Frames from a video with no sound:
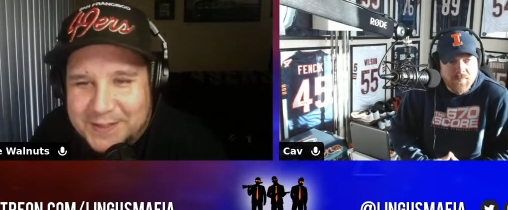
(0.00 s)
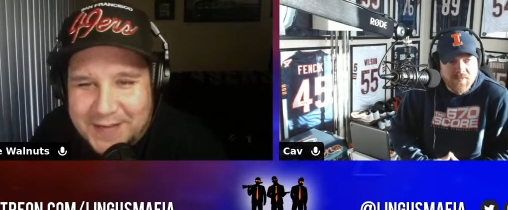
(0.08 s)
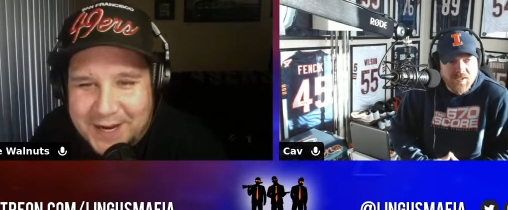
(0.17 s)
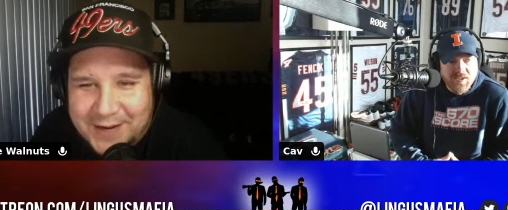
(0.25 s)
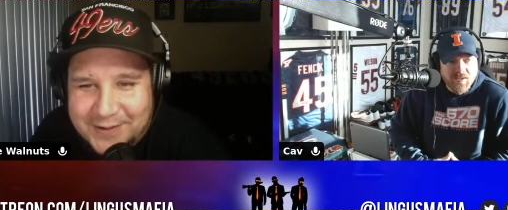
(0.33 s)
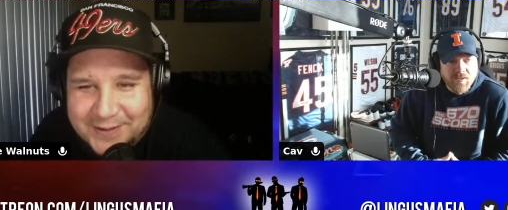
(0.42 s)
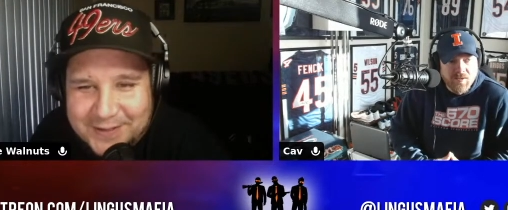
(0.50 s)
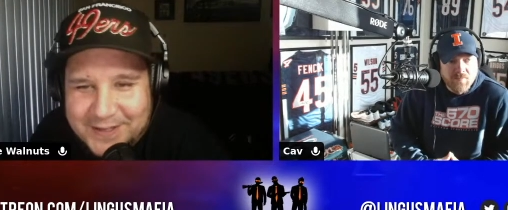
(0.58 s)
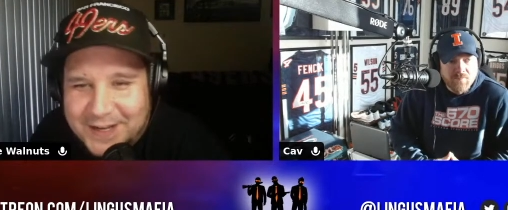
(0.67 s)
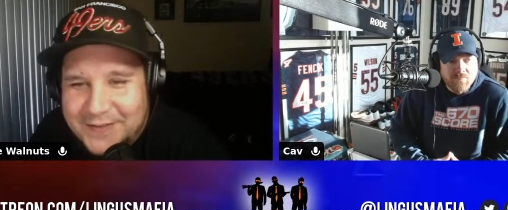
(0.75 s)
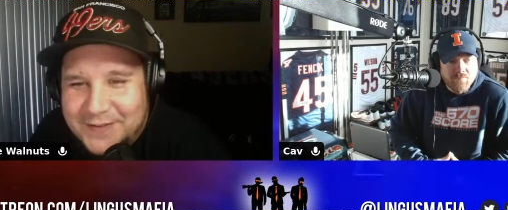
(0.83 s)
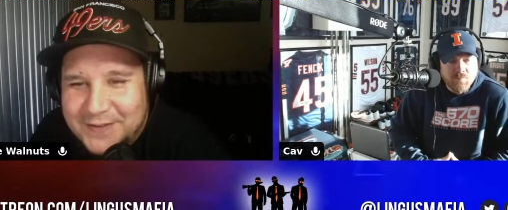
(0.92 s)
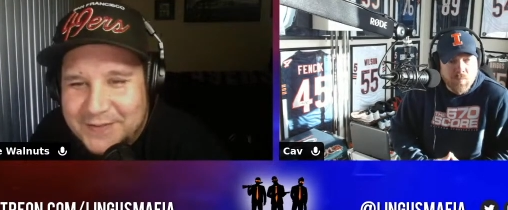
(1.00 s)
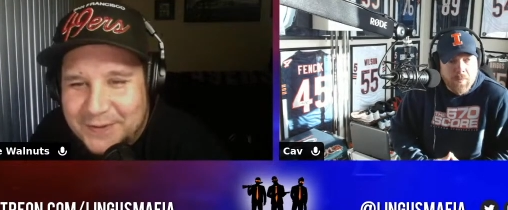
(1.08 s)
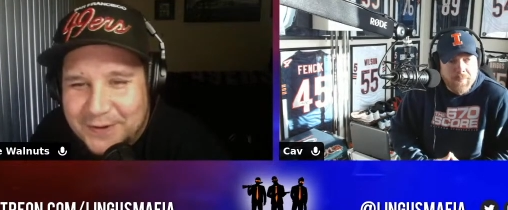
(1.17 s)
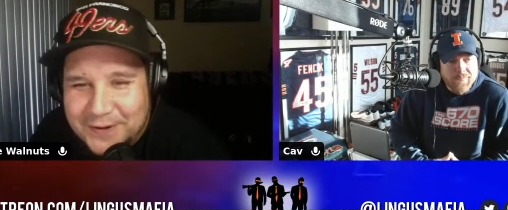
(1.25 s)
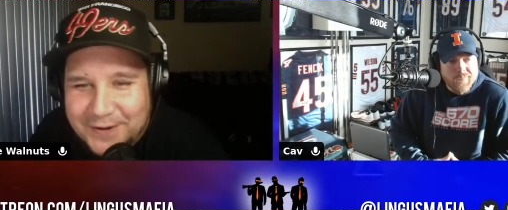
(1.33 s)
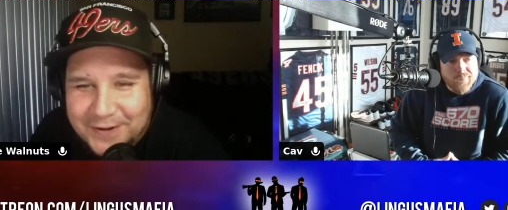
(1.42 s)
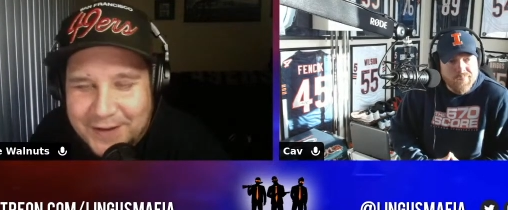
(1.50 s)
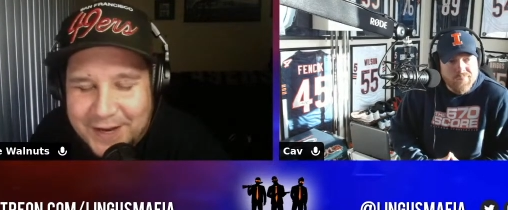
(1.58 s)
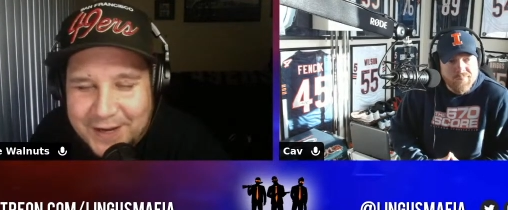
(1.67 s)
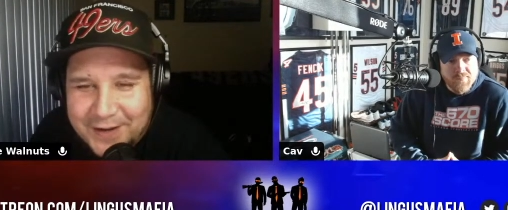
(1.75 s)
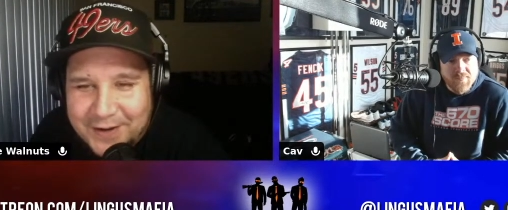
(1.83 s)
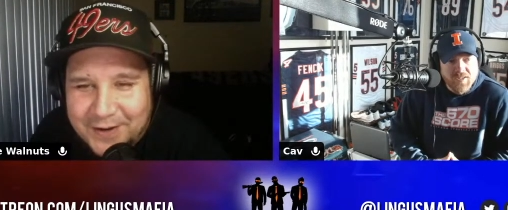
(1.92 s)
Speaker 1: title. It's not even for
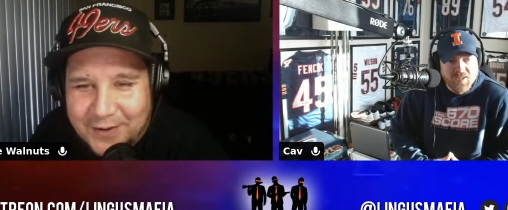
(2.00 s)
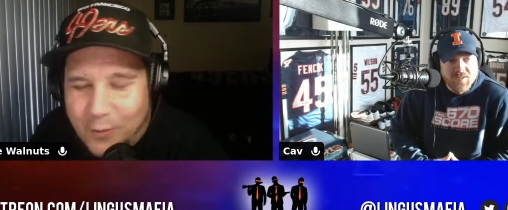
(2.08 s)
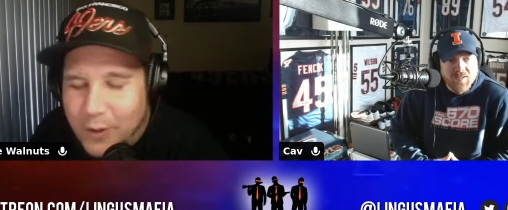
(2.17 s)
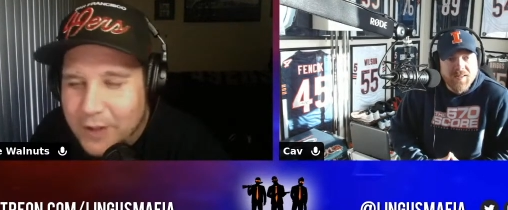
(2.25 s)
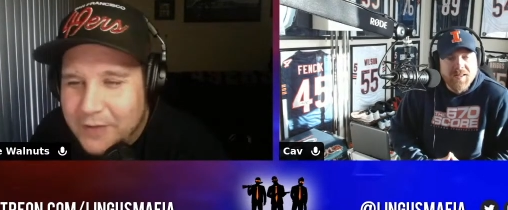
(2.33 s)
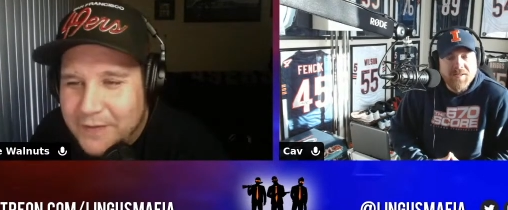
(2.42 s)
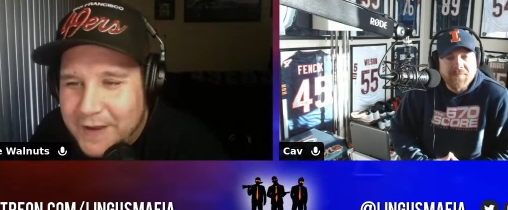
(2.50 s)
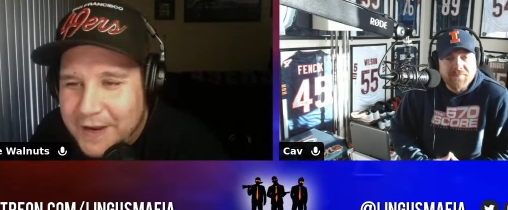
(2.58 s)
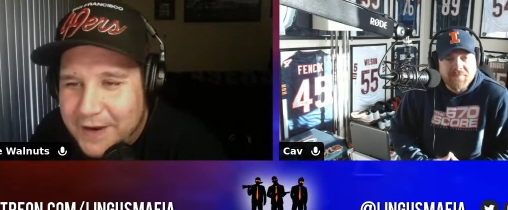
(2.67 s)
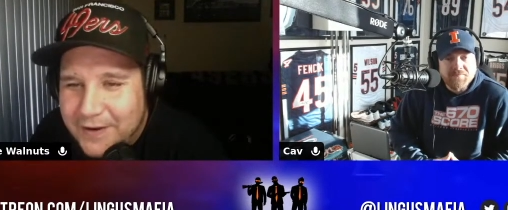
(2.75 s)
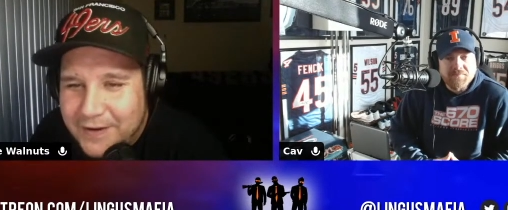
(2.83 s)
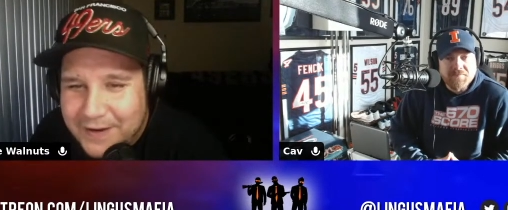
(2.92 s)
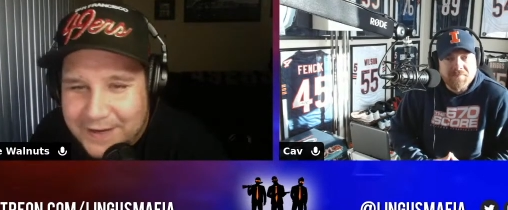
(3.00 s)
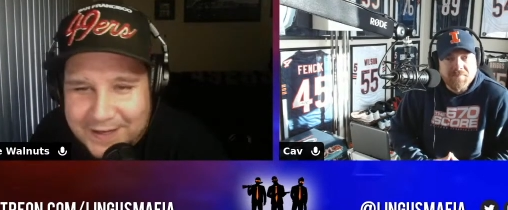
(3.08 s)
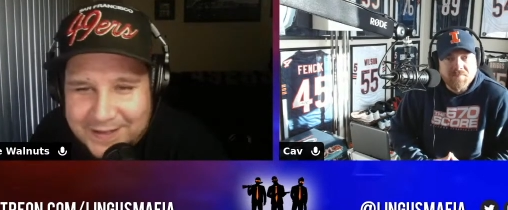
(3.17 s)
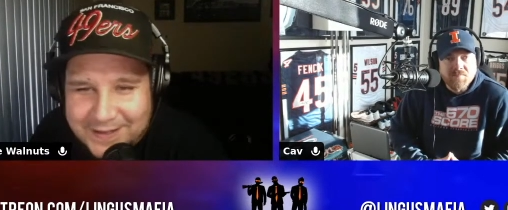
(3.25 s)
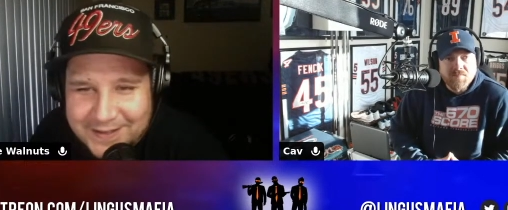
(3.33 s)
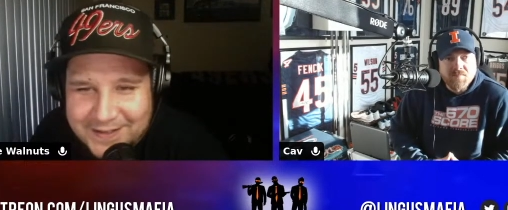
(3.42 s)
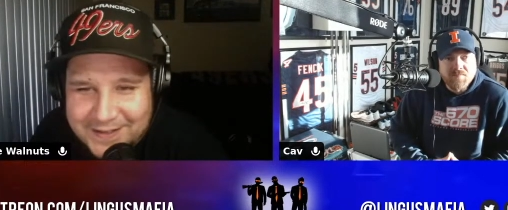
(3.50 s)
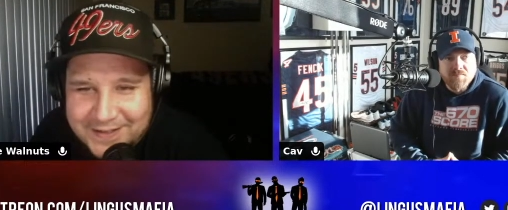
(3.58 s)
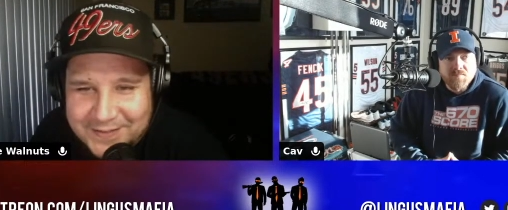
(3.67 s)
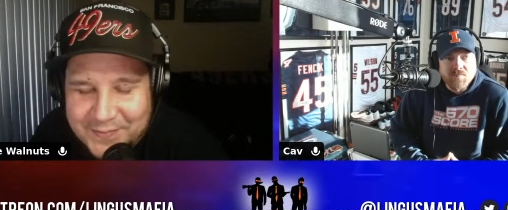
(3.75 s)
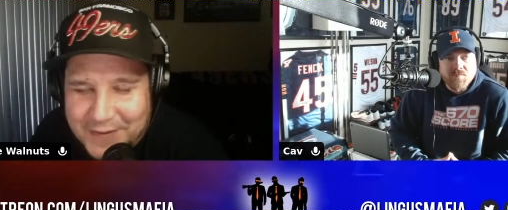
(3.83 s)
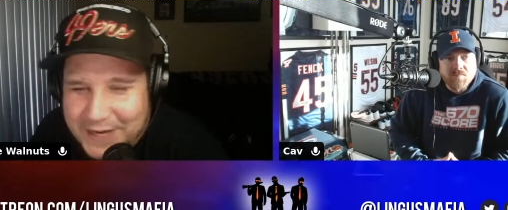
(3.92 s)
like a qualifier to get to
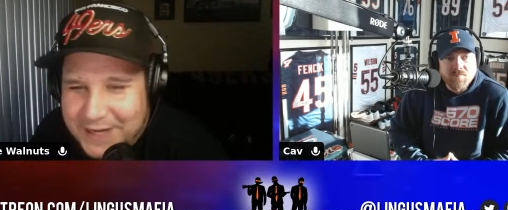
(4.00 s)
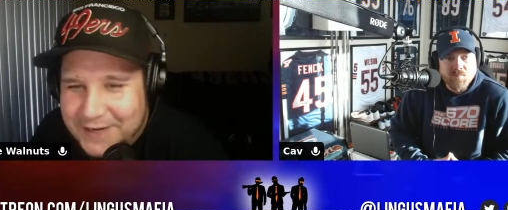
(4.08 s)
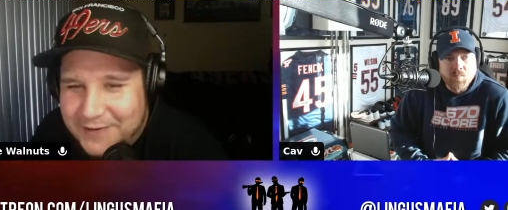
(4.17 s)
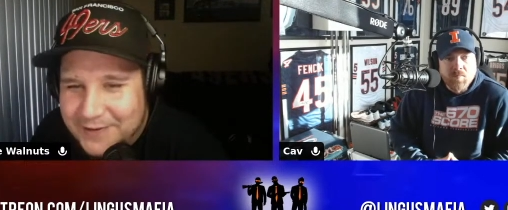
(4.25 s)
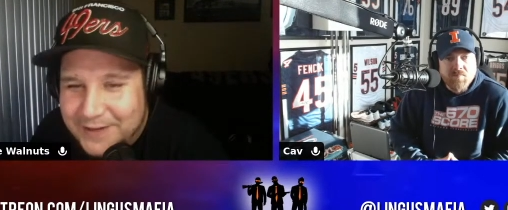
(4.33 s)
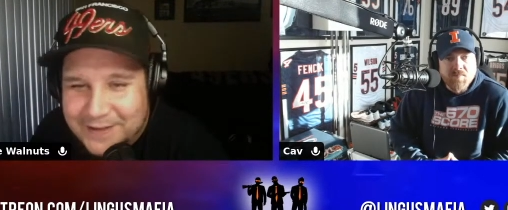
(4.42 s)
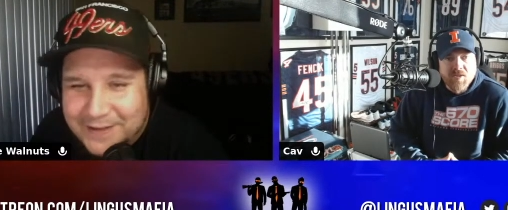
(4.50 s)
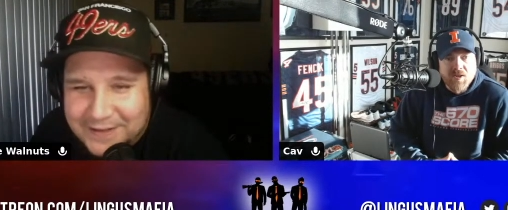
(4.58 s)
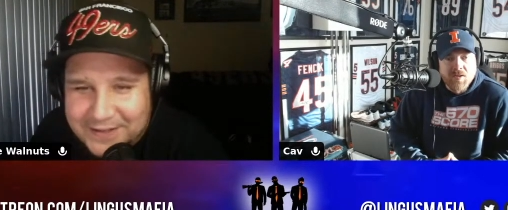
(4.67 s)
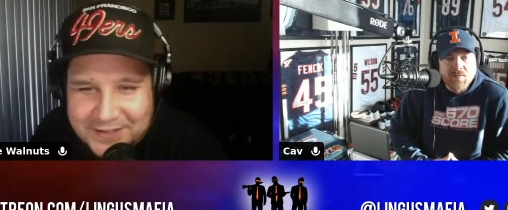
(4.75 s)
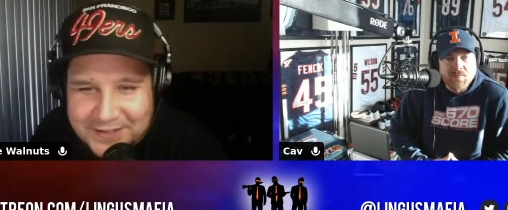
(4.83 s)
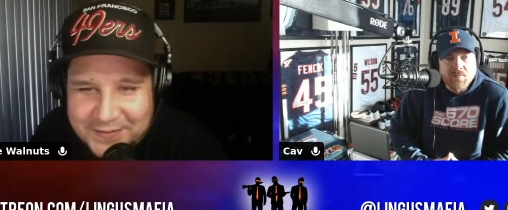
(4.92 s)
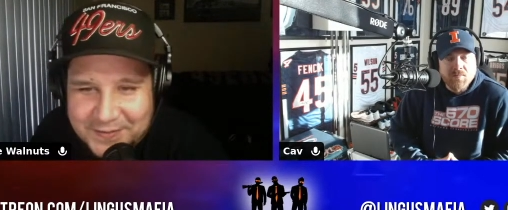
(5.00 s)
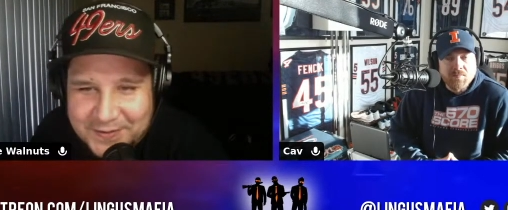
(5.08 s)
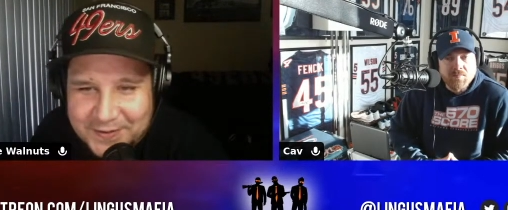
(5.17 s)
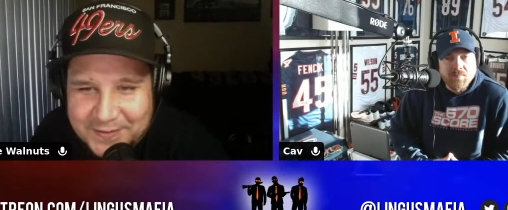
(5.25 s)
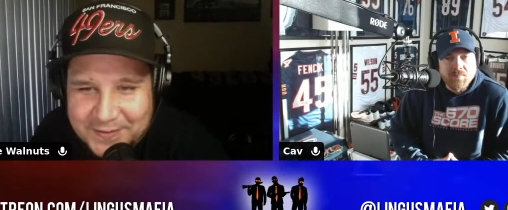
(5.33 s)
the Mania or anything. It's just for the.